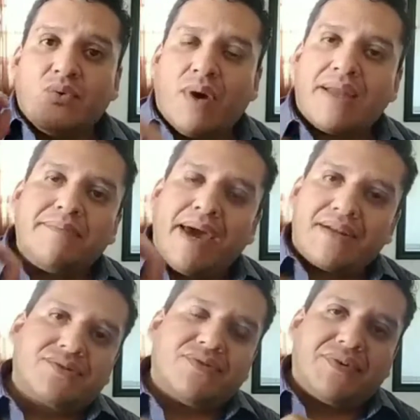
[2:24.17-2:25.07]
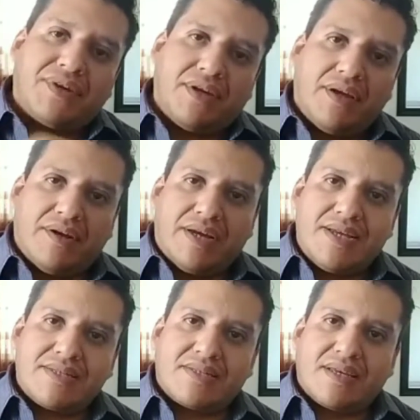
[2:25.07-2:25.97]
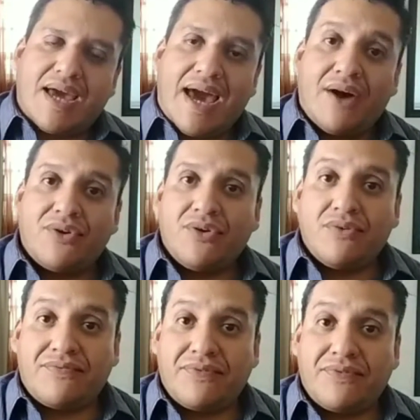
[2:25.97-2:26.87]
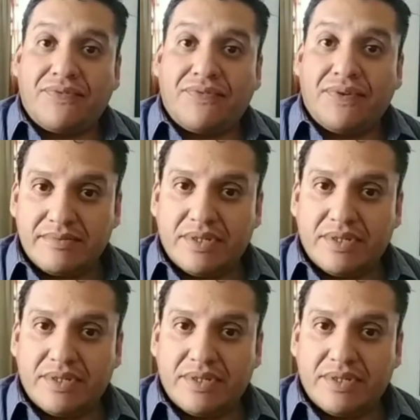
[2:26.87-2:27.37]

What matters over here is how you feel.